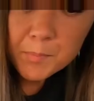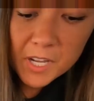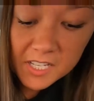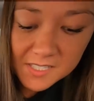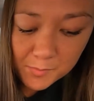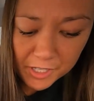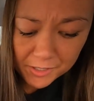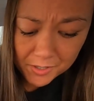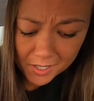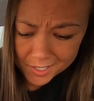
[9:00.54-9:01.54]
but it's a brand
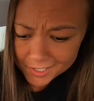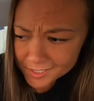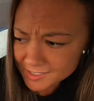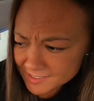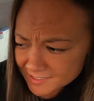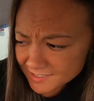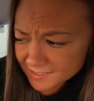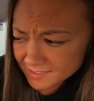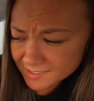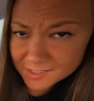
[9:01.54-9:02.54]
new car, y'all.
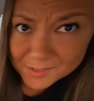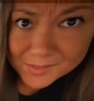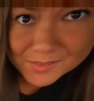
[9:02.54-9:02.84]
You know,